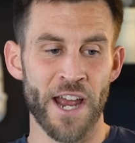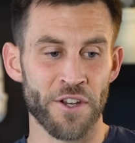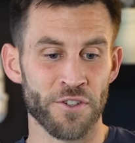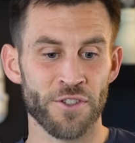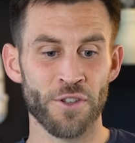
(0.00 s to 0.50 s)
and
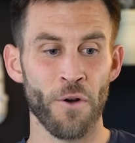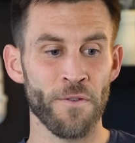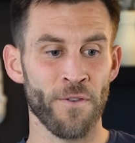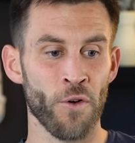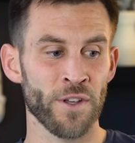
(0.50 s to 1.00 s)
you're so
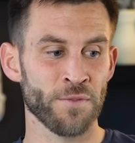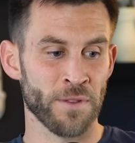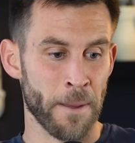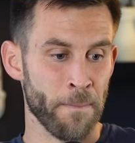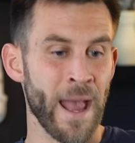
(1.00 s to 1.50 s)
focused
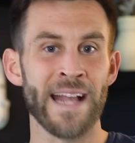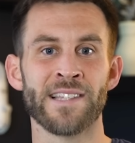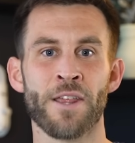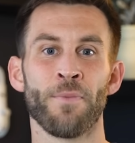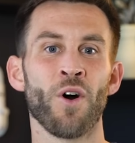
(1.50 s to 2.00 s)
with the
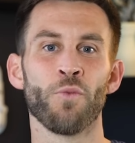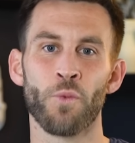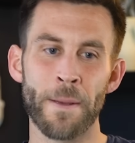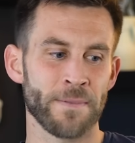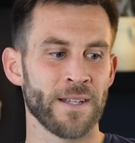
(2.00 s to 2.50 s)
pace that the ball
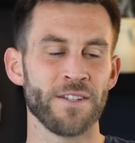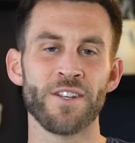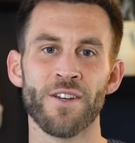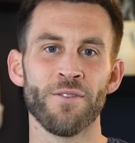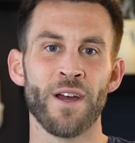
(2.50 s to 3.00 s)
whips
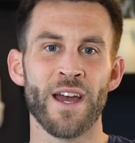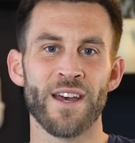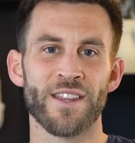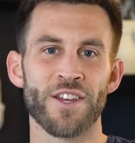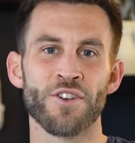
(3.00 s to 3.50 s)
into you
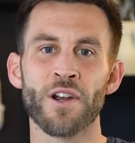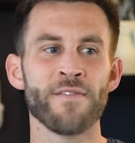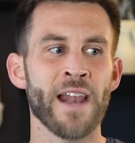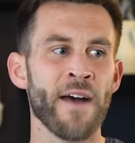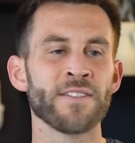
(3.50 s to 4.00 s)
that you don't
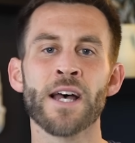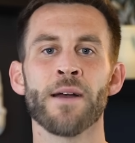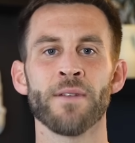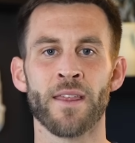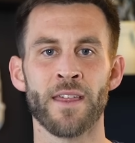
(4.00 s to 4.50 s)
even have
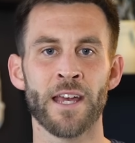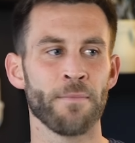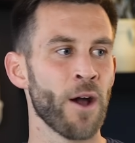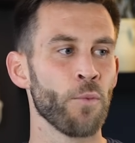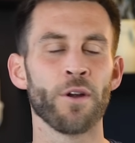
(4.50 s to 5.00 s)
time to think
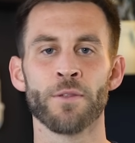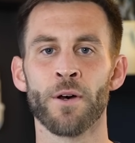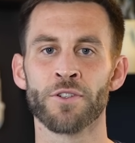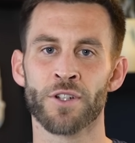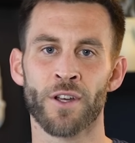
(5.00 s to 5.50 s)
about where the
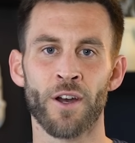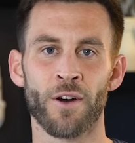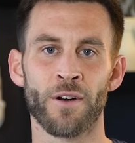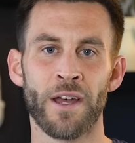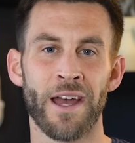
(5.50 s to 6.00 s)
ball should
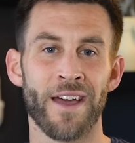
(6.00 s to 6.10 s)
go.